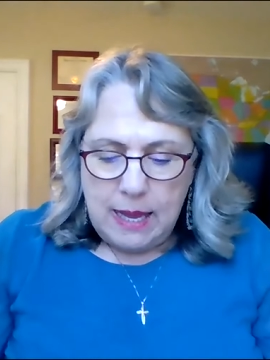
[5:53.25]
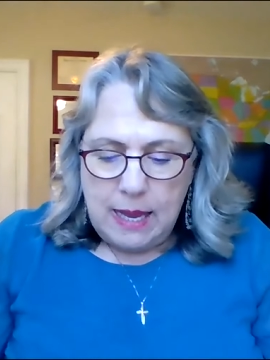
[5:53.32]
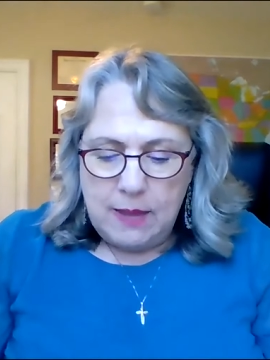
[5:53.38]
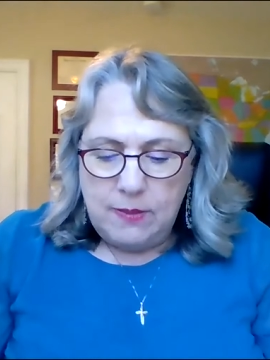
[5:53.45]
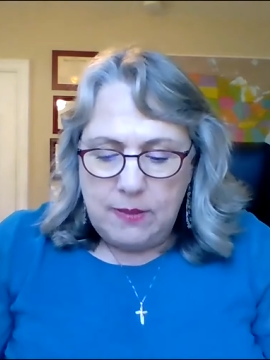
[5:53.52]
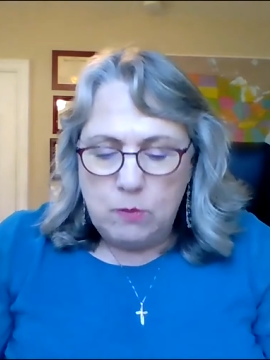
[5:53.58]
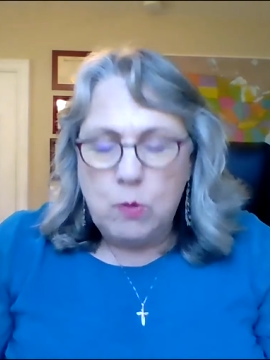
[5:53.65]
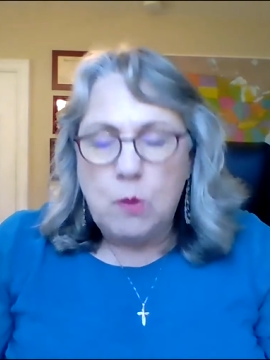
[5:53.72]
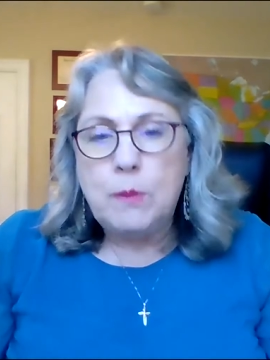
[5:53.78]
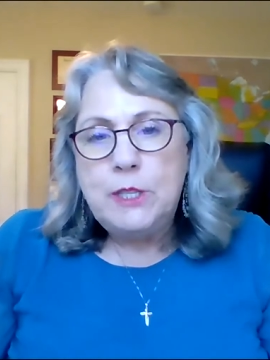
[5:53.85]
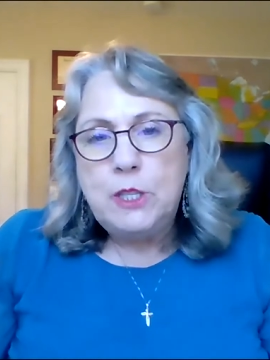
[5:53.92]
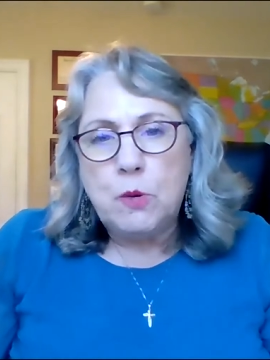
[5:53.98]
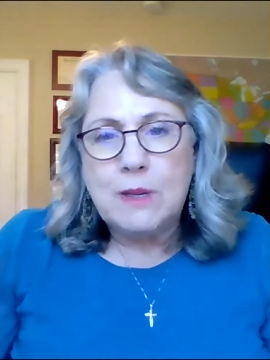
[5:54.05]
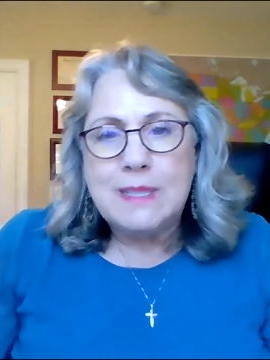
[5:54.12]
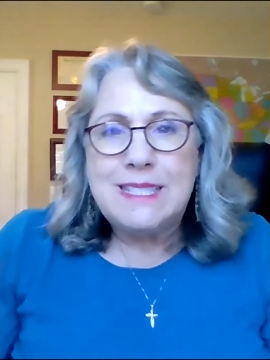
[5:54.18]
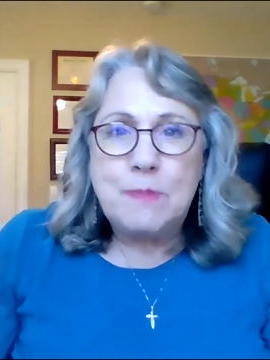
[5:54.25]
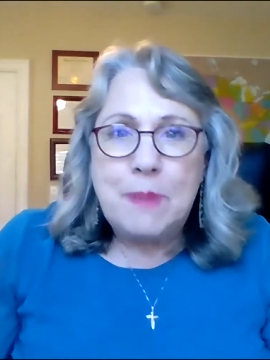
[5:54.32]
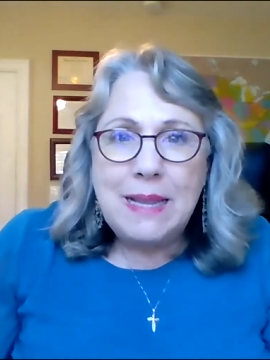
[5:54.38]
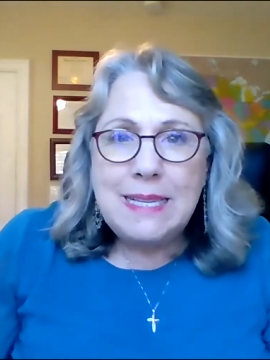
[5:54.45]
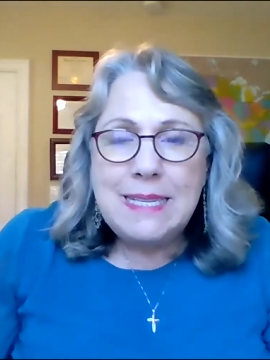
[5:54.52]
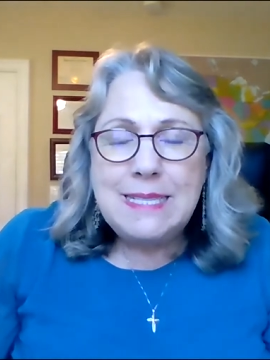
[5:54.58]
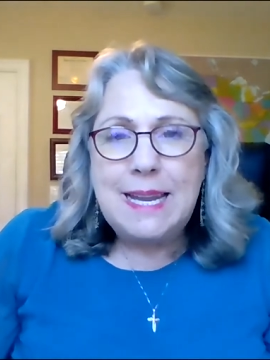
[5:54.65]
And then when we do our
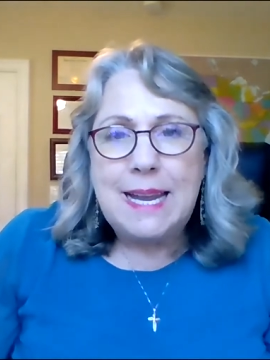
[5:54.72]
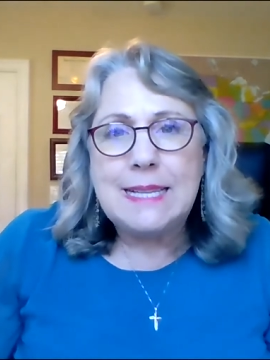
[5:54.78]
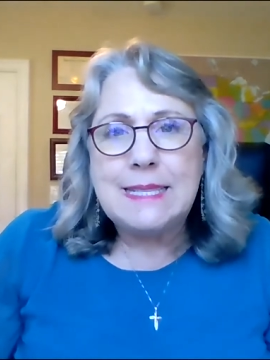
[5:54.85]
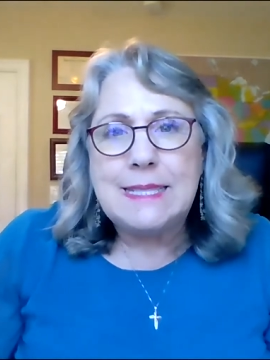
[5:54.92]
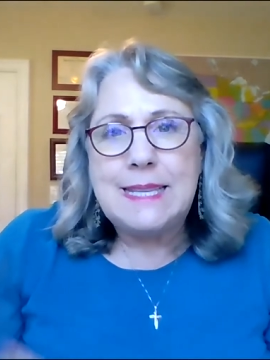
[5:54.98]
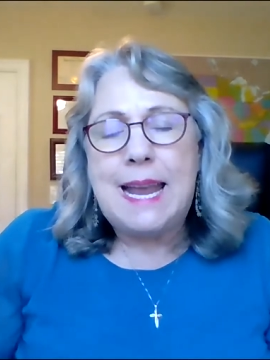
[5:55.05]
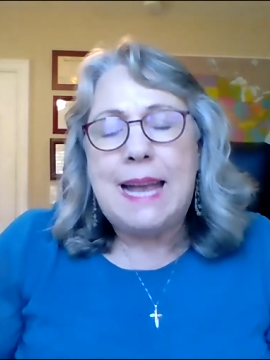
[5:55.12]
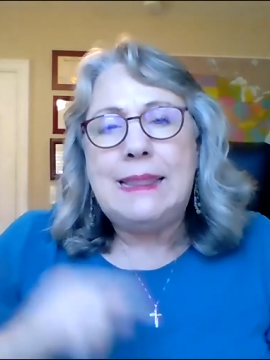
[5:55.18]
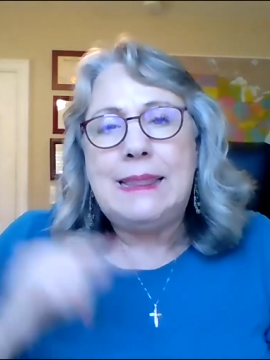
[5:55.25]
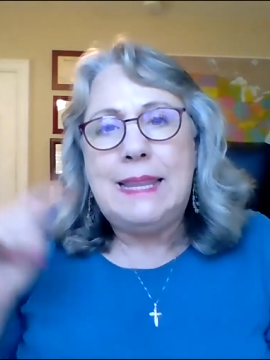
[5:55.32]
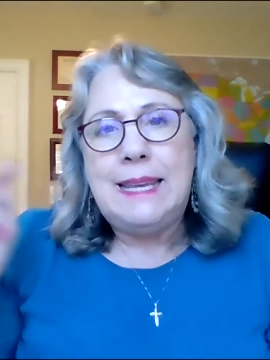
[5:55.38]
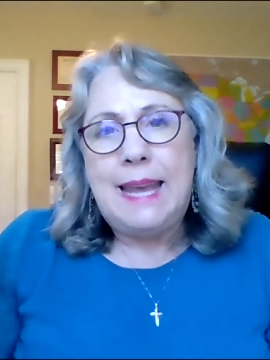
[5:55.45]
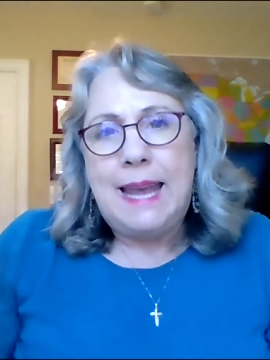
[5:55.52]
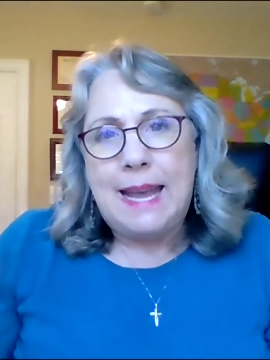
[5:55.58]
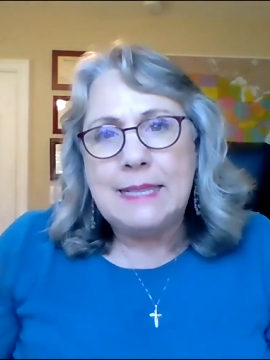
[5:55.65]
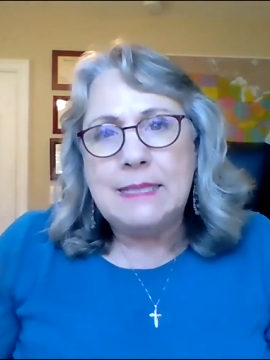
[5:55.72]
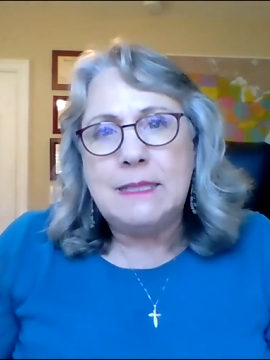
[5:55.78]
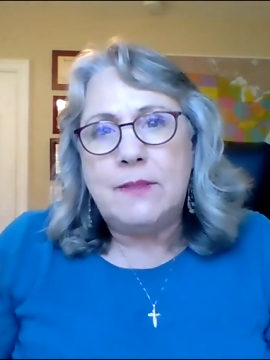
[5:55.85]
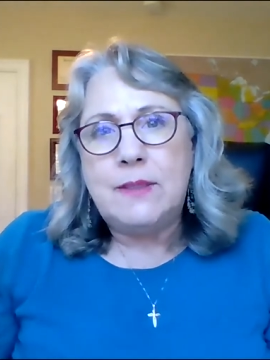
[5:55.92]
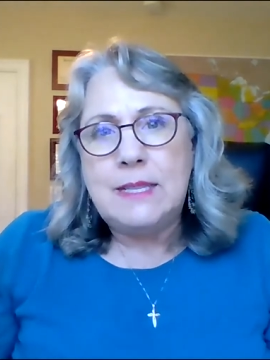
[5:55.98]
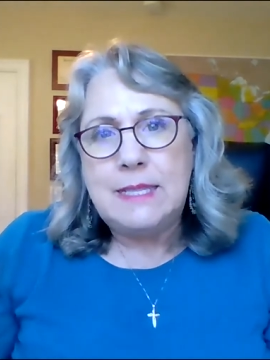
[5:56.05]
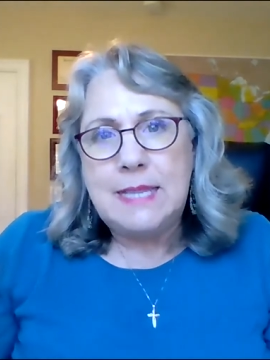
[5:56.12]
spelling test at the end
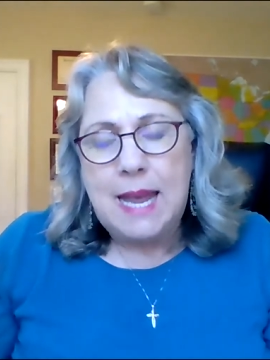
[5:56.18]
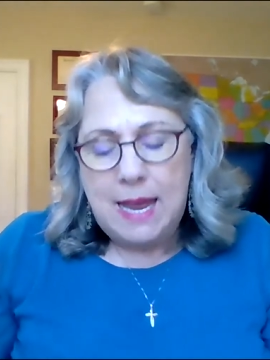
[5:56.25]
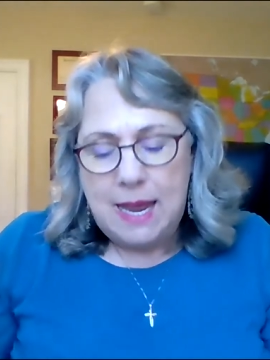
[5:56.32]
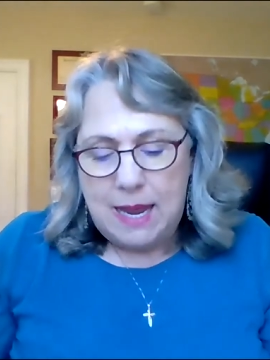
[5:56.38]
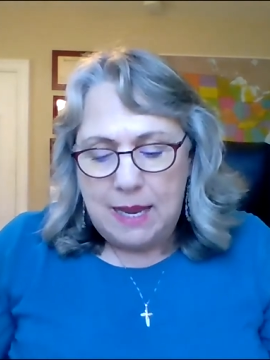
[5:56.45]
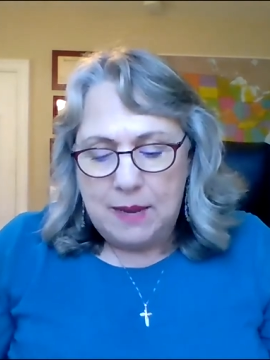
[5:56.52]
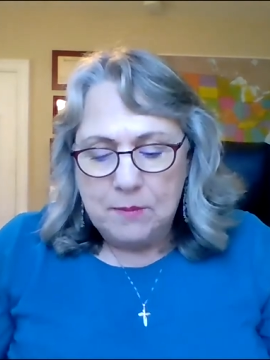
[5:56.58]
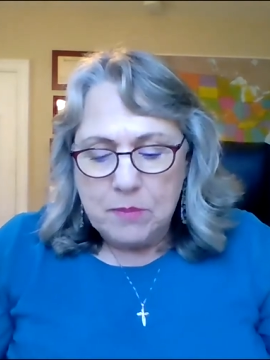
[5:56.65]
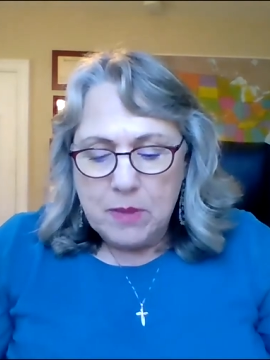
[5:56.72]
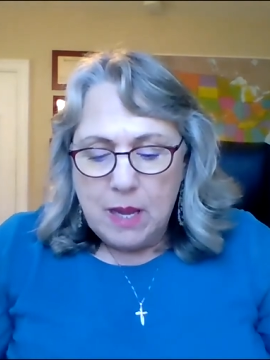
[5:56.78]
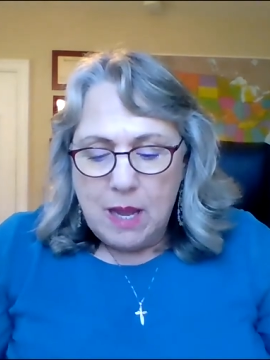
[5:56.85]
of the day,